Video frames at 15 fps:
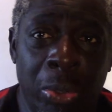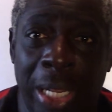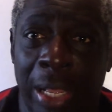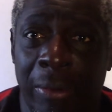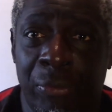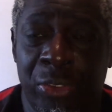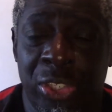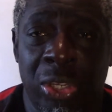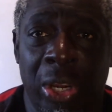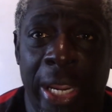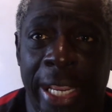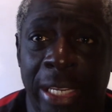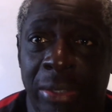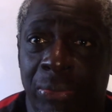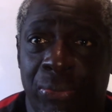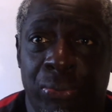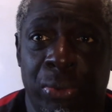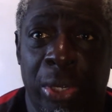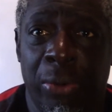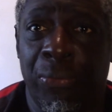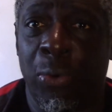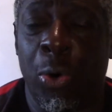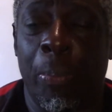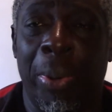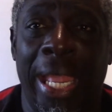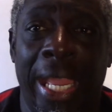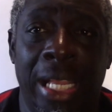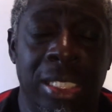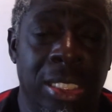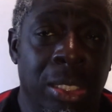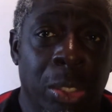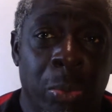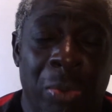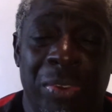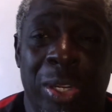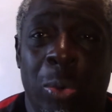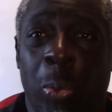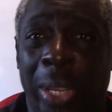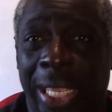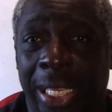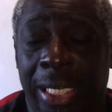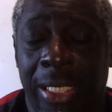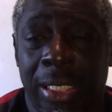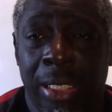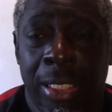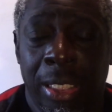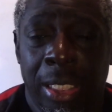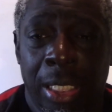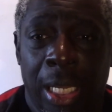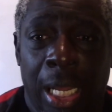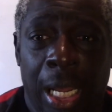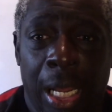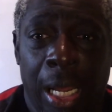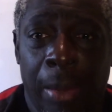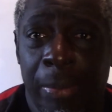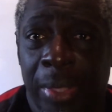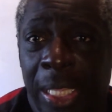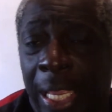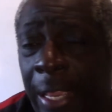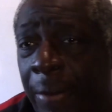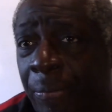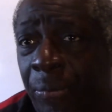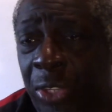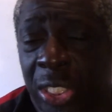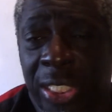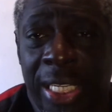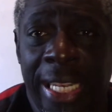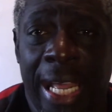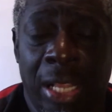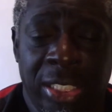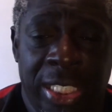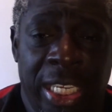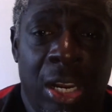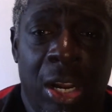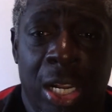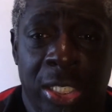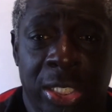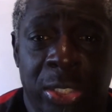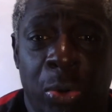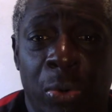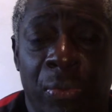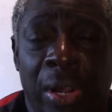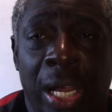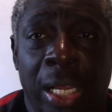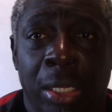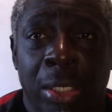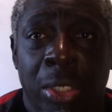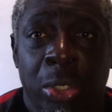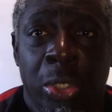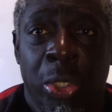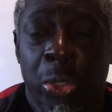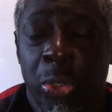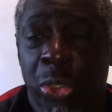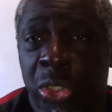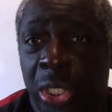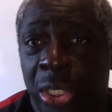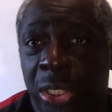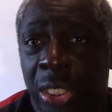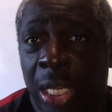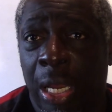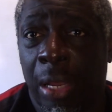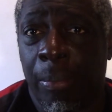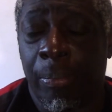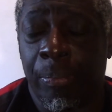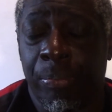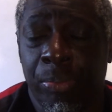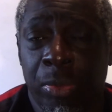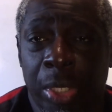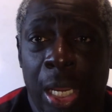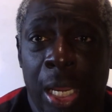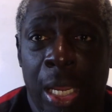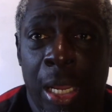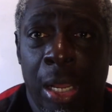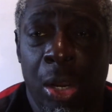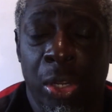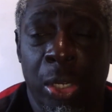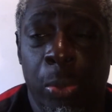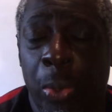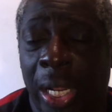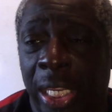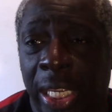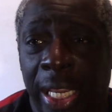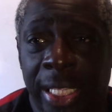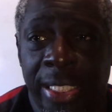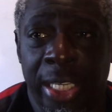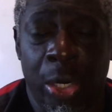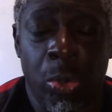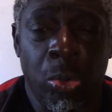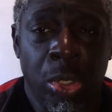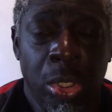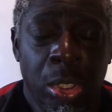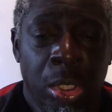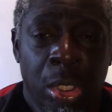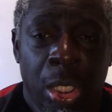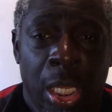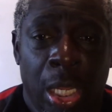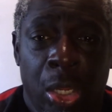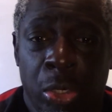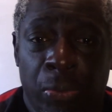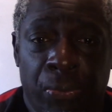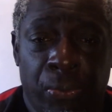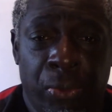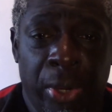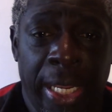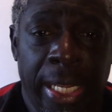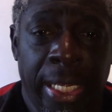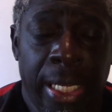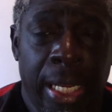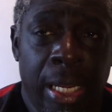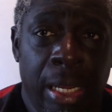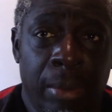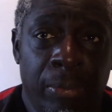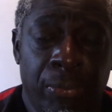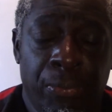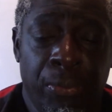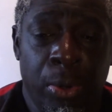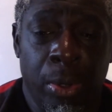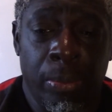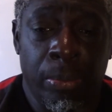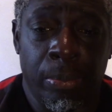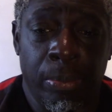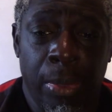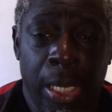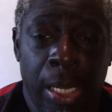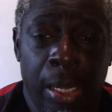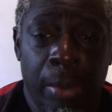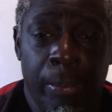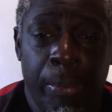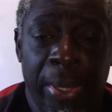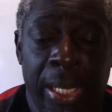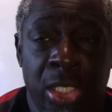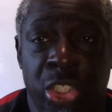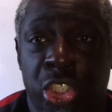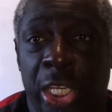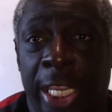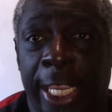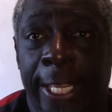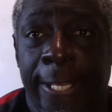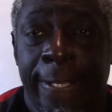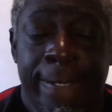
that have signed 3 or 4 players within a week. They've just announced Thiago Silva, who's just on a 1-year deal, on a free from PSG.